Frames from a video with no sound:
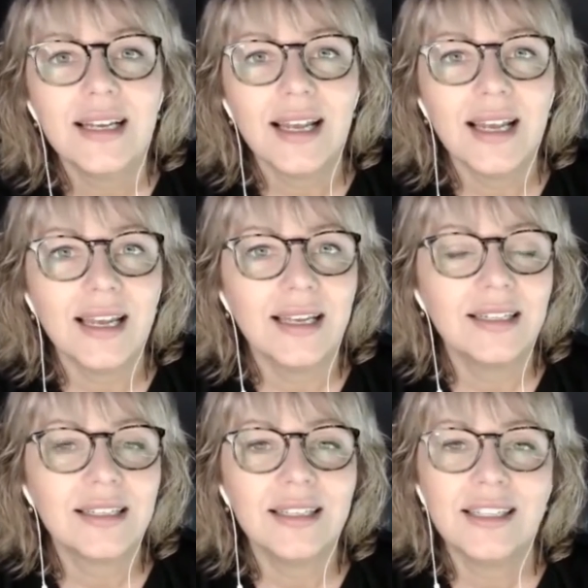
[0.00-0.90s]

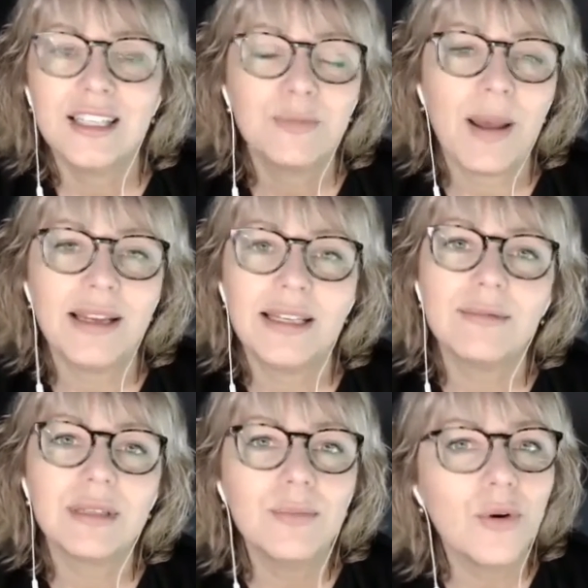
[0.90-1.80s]
And this
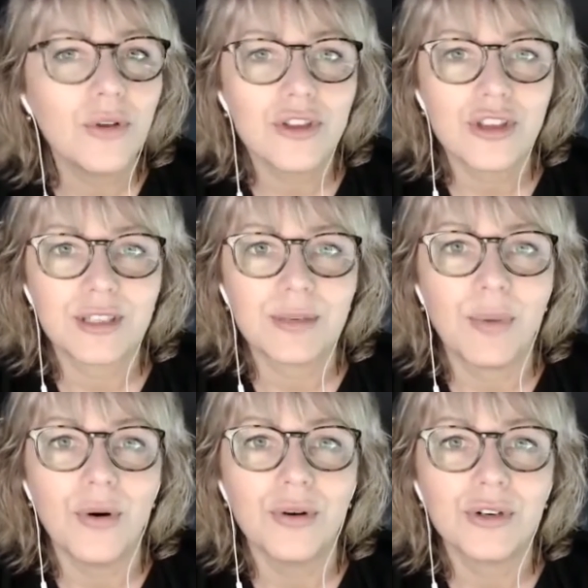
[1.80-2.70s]
painting was more than just a
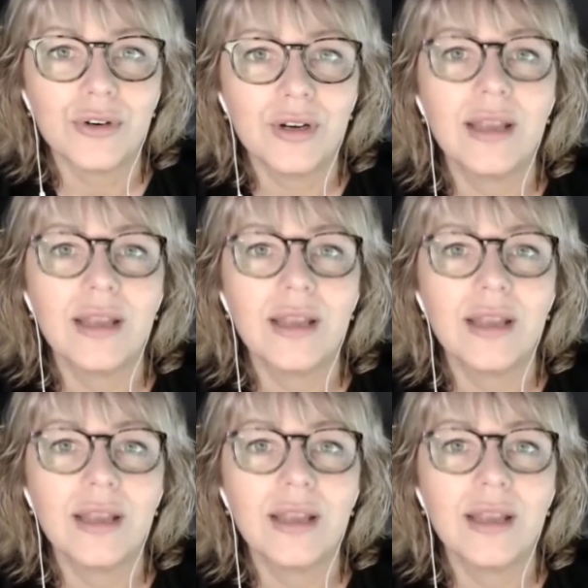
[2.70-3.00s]
portrait.